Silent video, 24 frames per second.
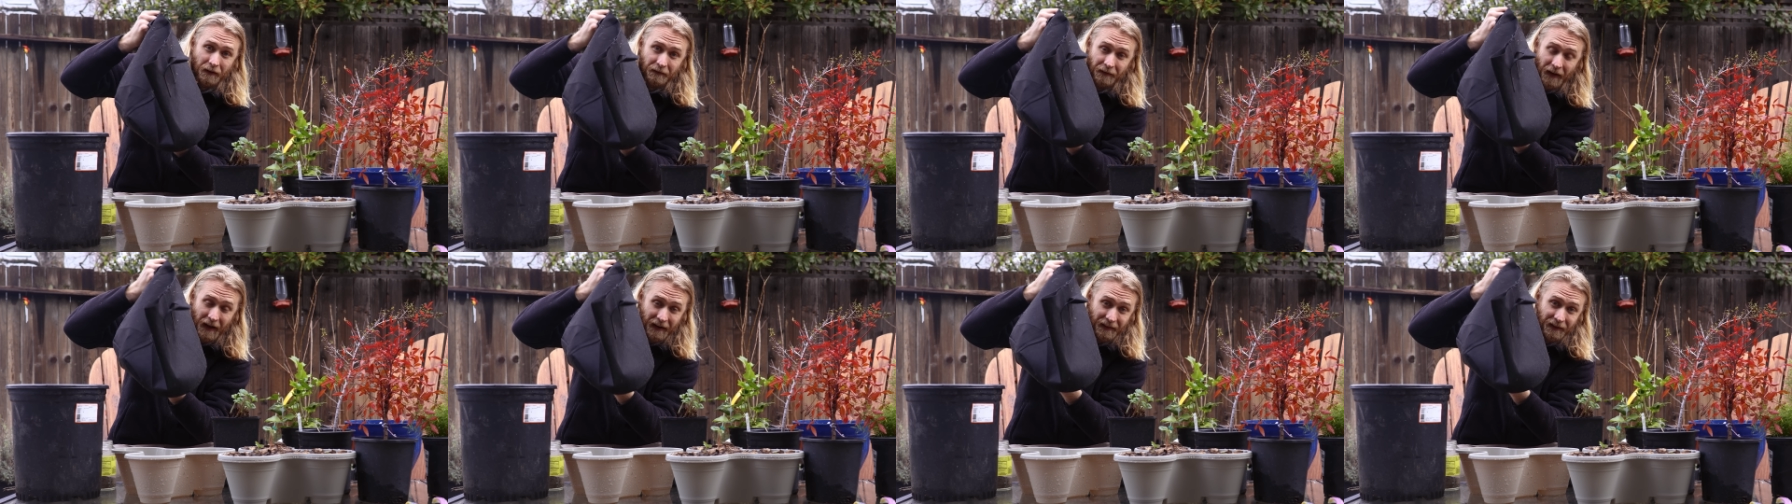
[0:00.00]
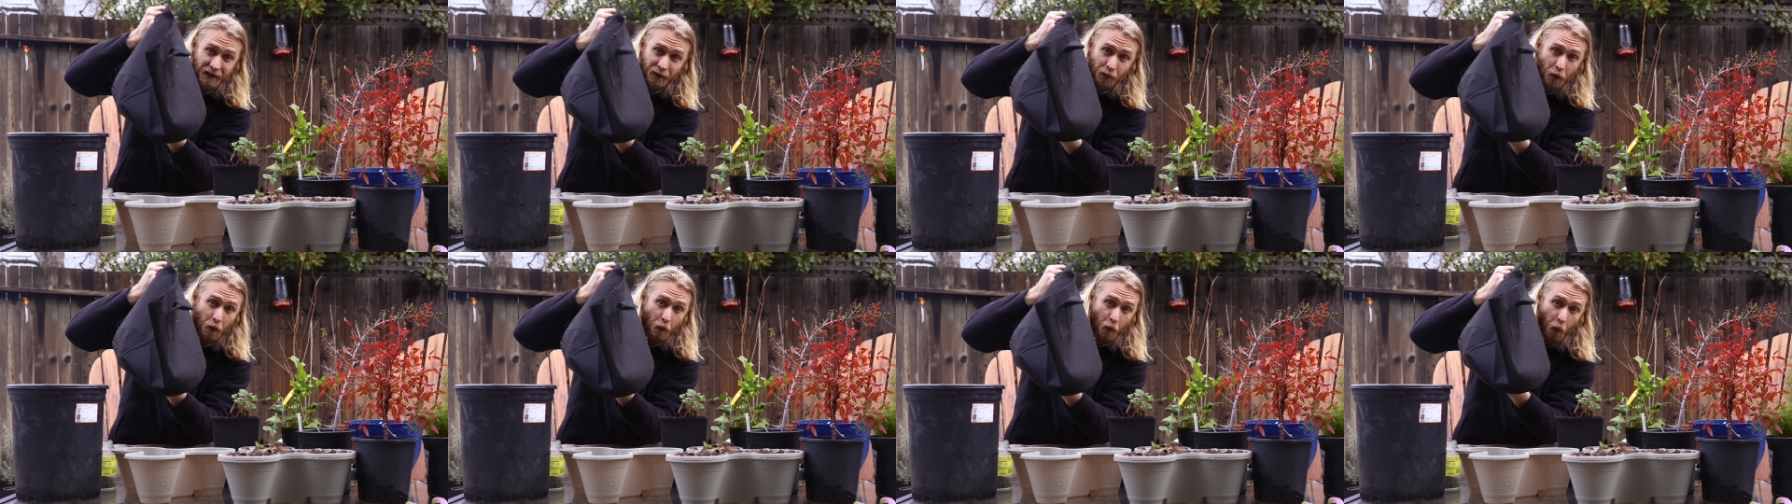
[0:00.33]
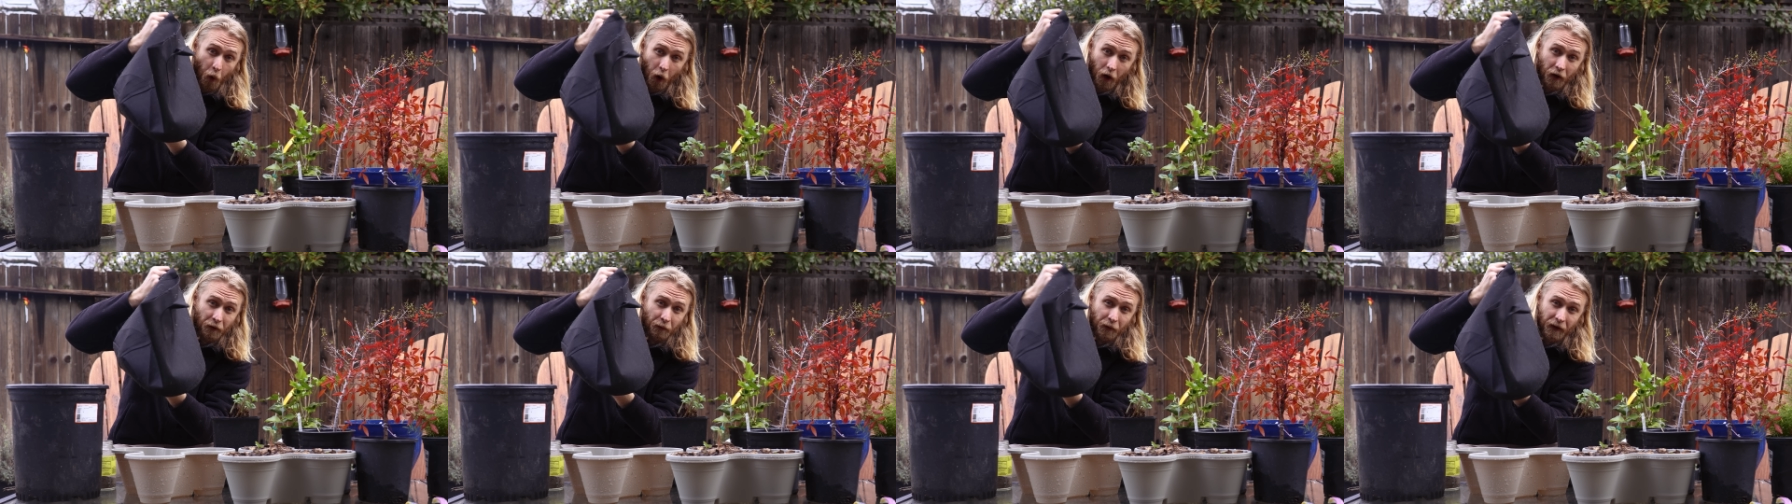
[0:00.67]
In fact, this will
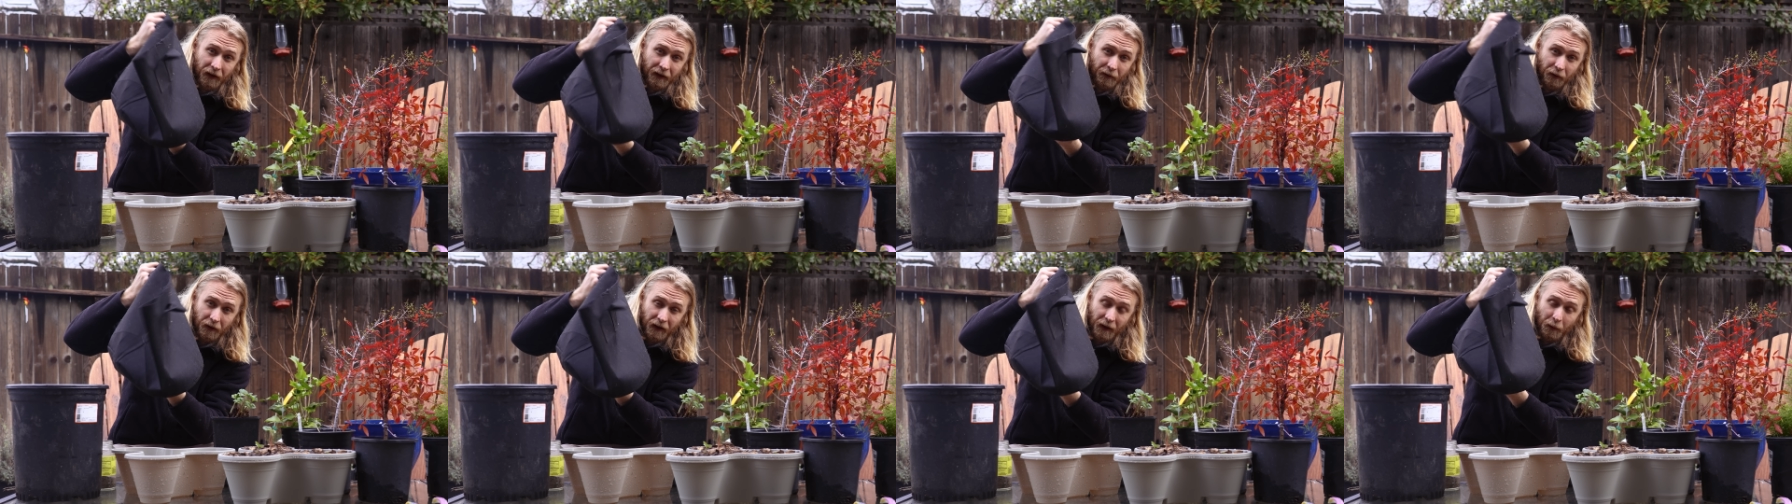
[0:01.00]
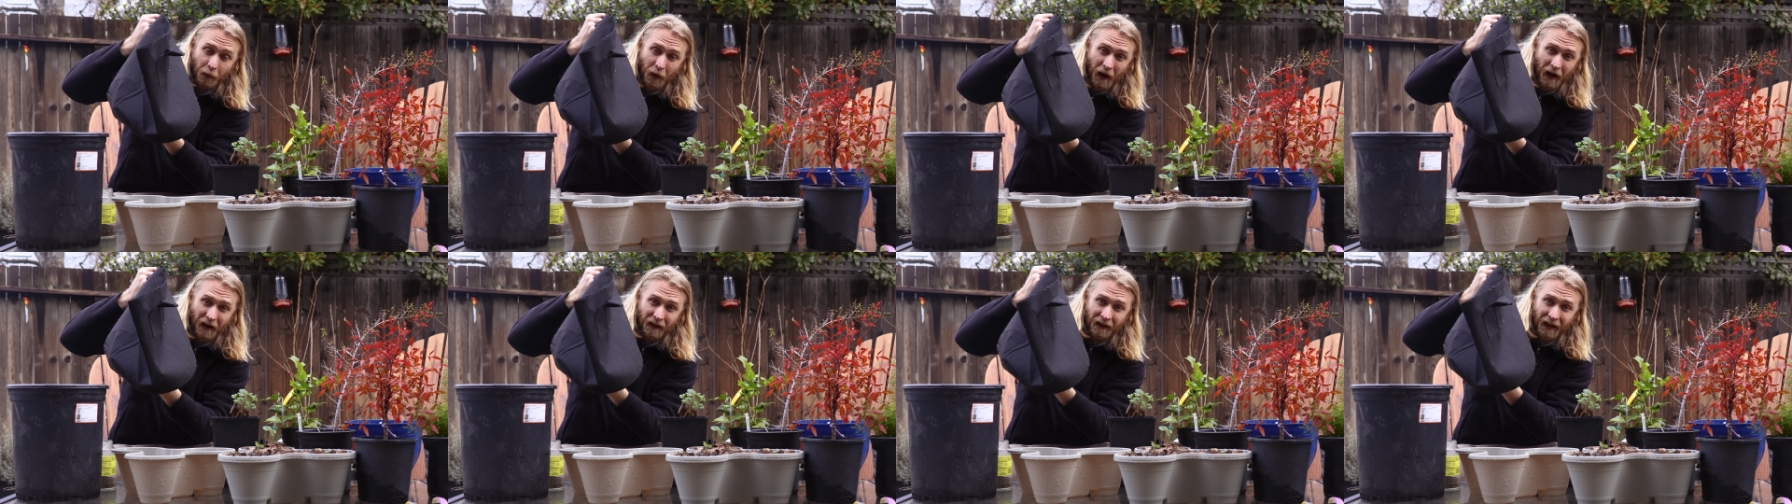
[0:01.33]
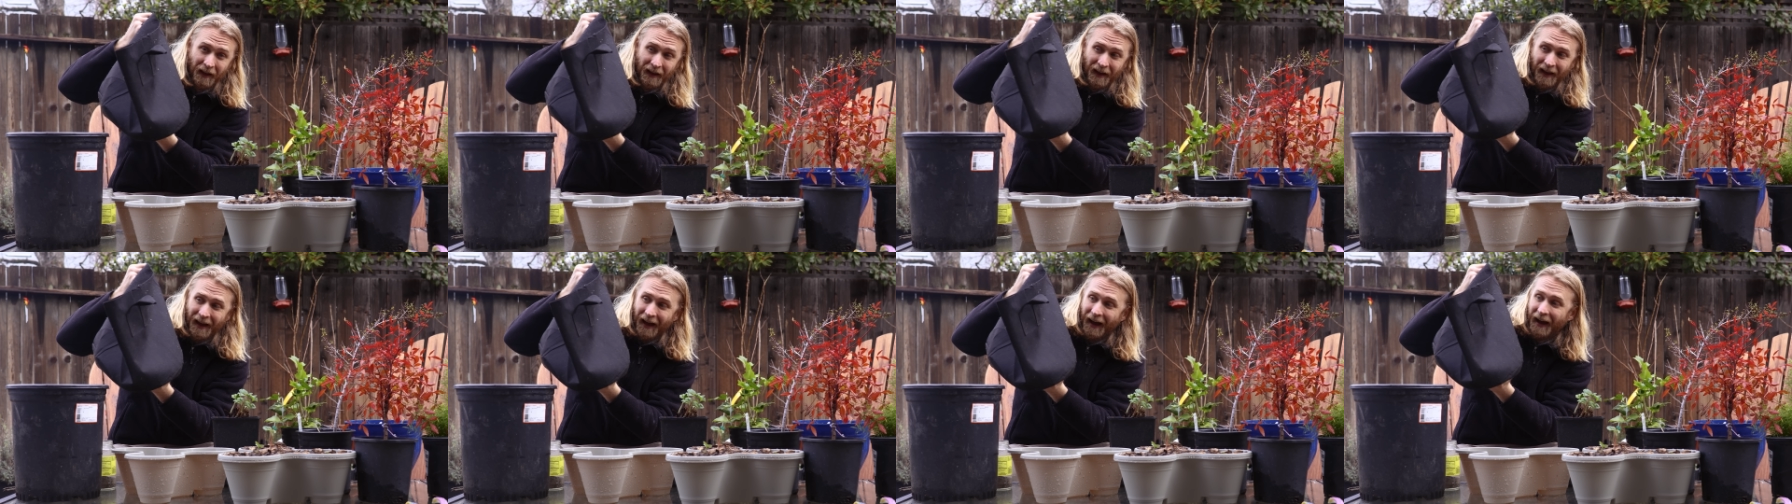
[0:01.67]
work really, really well.
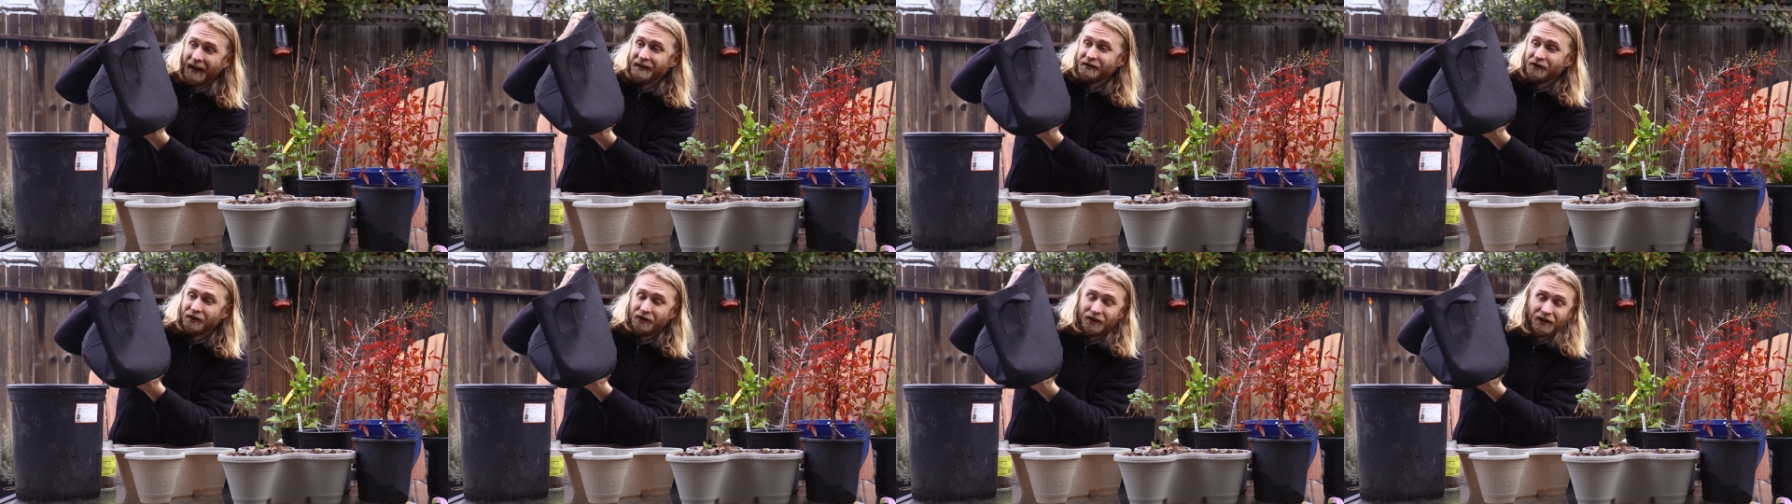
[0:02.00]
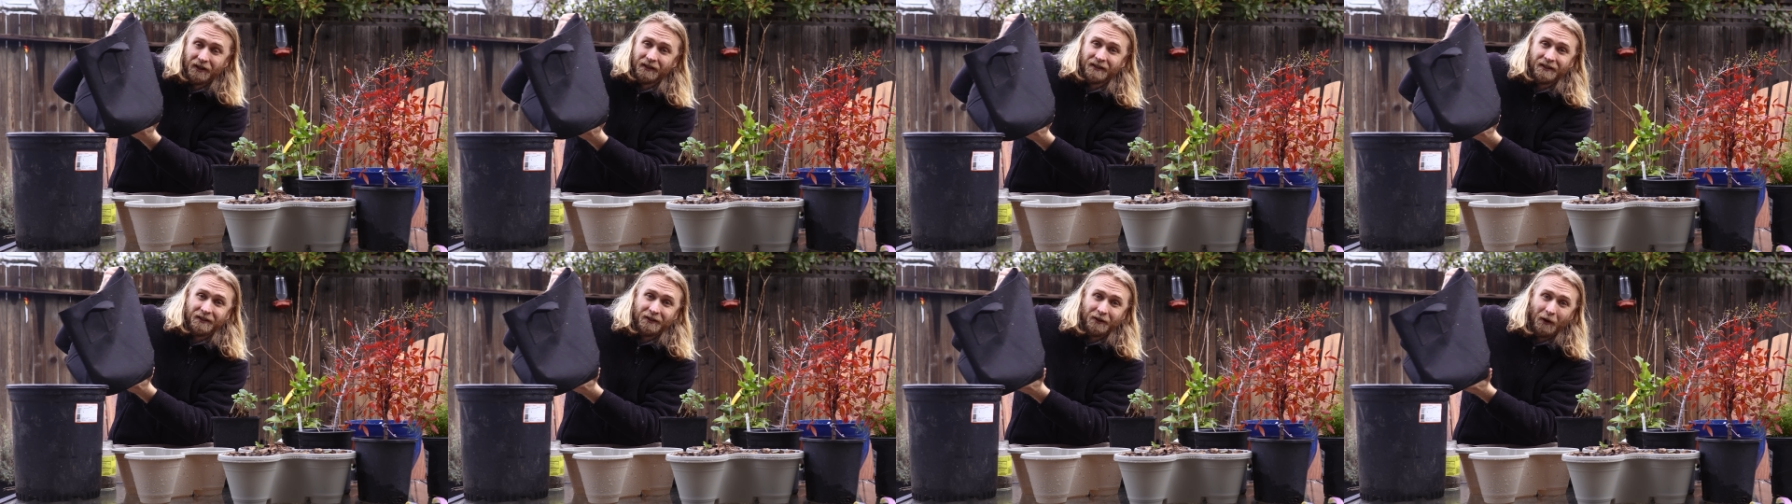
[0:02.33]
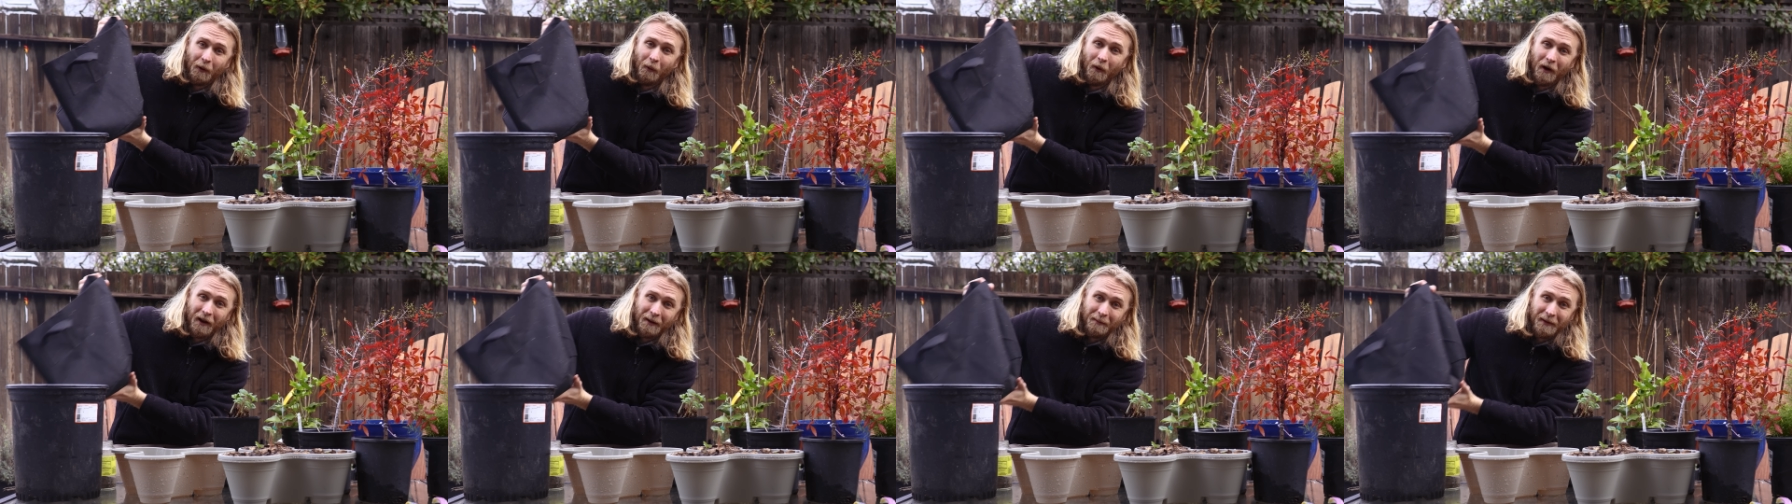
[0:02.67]
I just
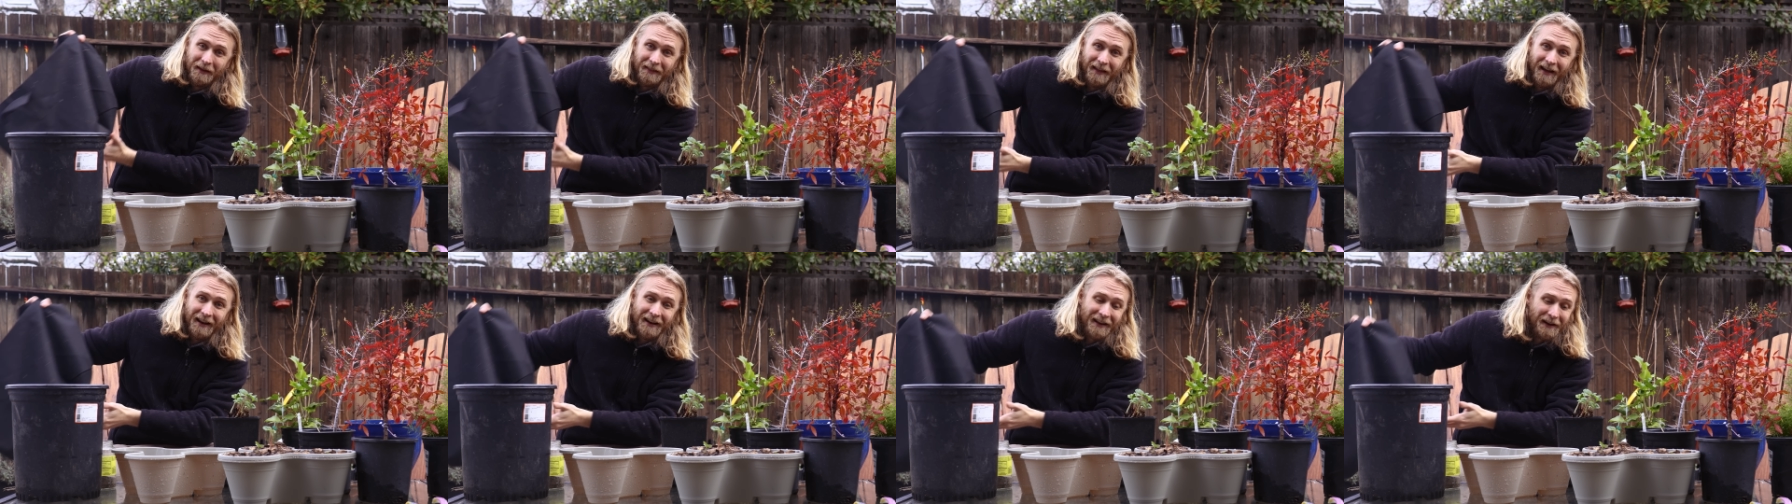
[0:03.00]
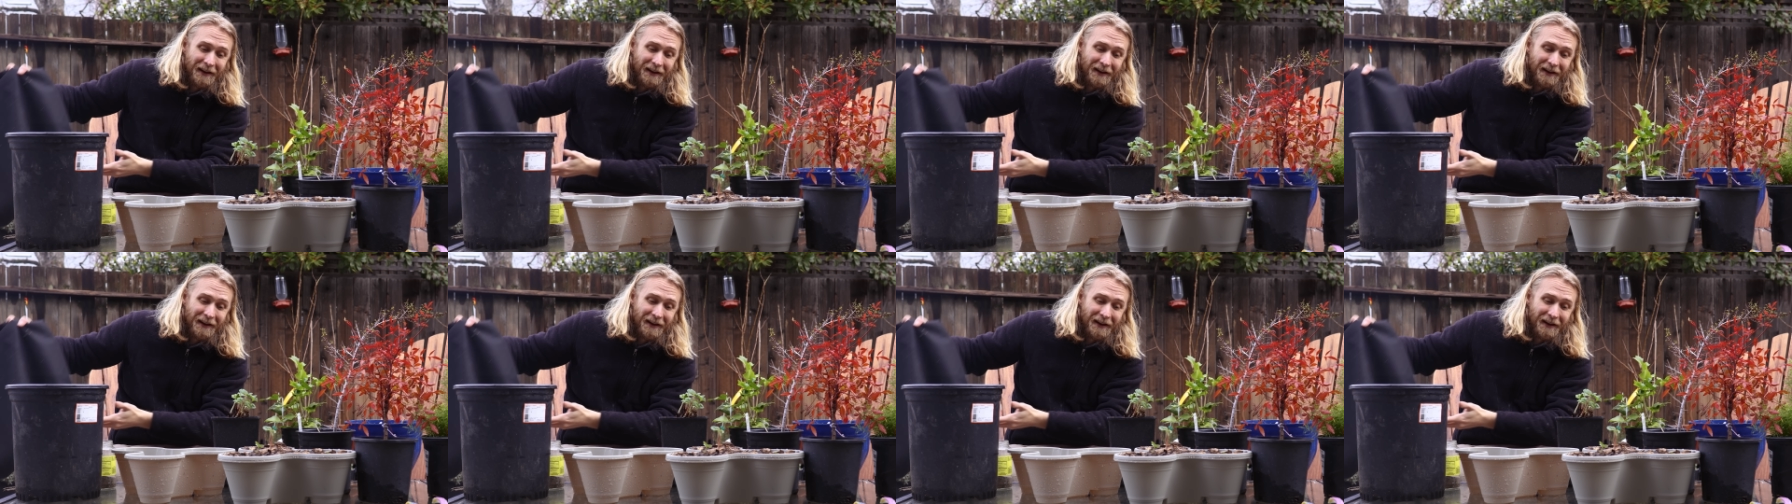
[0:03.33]
don't wanna be that